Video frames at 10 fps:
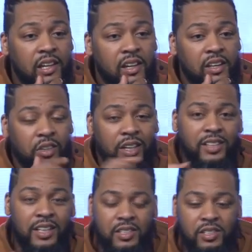So this
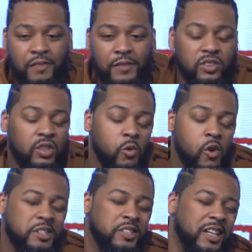initiative is
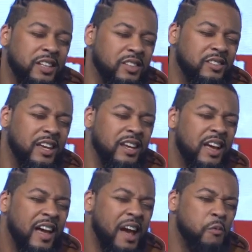towards Jesus. And,
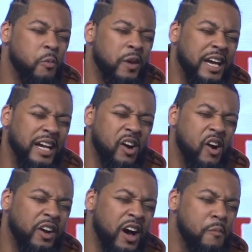and when we get caught
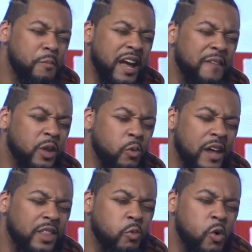up in the way
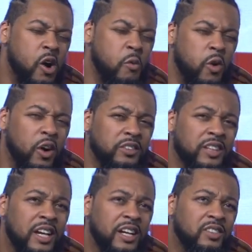the world works,
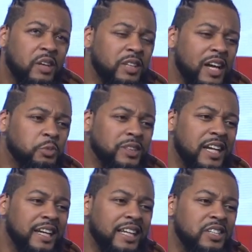sometimes we
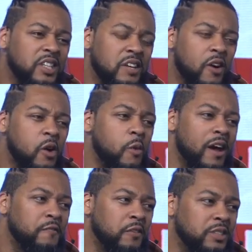take initiative away
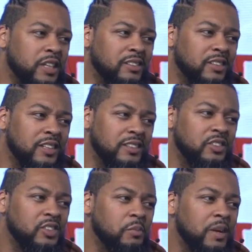from Jesus. Listen
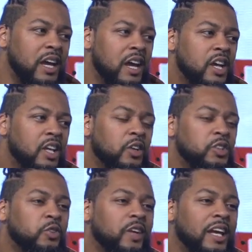to me. Your
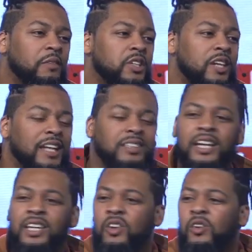dream should not
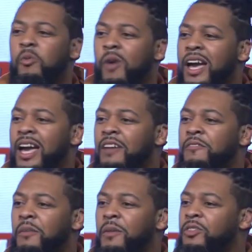take you away
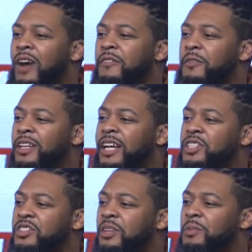from a thriving
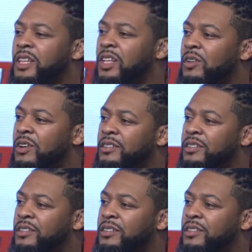relationship with the Lord.